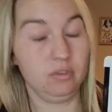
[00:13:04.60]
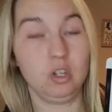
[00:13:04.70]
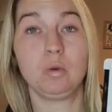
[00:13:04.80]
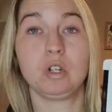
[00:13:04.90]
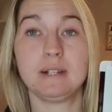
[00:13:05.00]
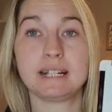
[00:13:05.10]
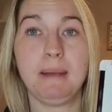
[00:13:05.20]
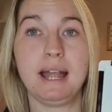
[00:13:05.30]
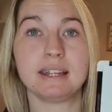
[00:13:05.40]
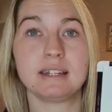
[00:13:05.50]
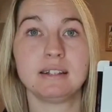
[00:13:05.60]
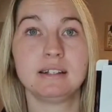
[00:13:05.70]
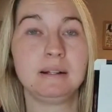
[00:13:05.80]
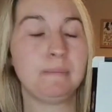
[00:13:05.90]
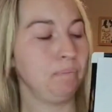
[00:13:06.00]
knew what to expect.
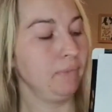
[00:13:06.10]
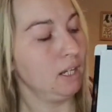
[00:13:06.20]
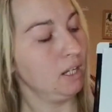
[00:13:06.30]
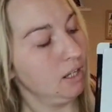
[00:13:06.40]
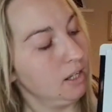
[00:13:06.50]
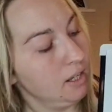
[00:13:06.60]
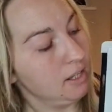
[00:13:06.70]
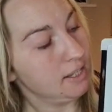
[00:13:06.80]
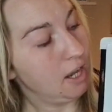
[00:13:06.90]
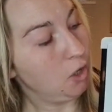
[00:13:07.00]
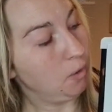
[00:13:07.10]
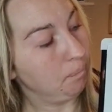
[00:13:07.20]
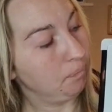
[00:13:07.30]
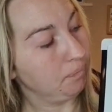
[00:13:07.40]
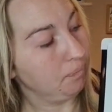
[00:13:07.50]
So
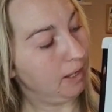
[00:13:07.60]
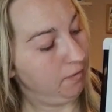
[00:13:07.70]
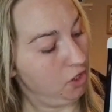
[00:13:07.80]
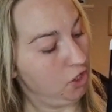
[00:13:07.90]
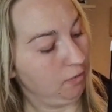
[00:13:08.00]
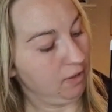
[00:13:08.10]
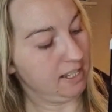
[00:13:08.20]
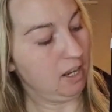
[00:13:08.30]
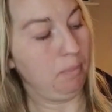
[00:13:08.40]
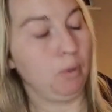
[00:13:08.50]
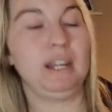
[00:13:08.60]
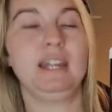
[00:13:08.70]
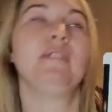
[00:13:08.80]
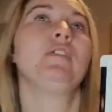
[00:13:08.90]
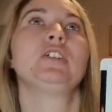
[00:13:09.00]
if you took, for example, in
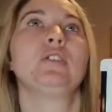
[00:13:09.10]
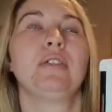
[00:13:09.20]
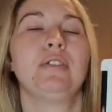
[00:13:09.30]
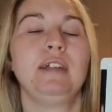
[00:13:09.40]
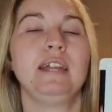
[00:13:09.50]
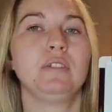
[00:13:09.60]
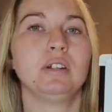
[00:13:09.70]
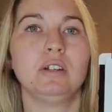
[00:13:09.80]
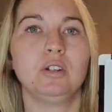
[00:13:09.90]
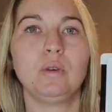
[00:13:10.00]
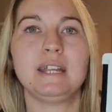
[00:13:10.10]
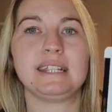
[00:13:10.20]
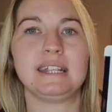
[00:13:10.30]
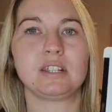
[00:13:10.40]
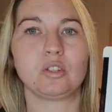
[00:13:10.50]
here, if I took 3 of the
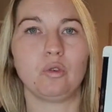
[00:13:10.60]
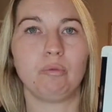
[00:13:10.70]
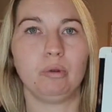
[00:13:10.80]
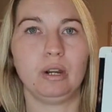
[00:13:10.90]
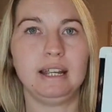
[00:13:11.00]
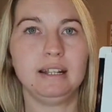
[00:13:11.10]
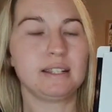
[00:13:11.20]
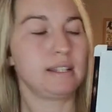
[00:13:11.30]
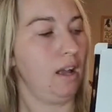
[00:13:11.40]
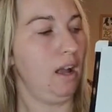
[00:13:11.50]
noisiest sort of breeds,